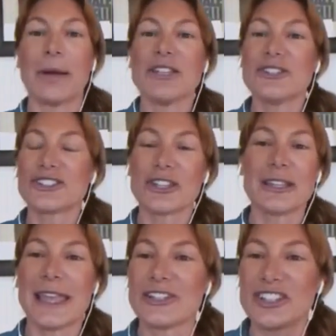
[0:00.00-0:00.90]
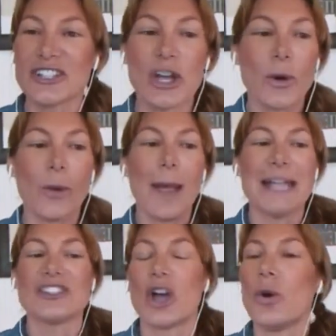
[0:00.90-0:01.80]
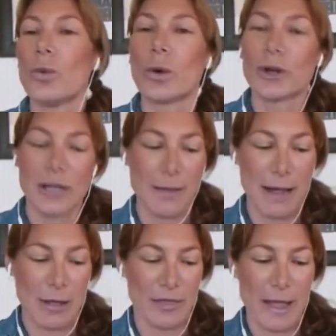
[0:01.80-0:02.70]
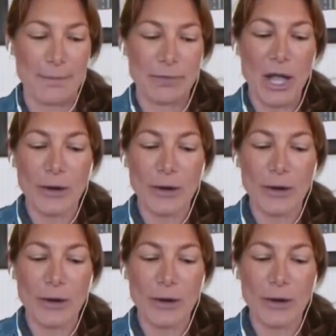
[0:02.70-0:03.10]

But usually they just go away. Don't worry about them.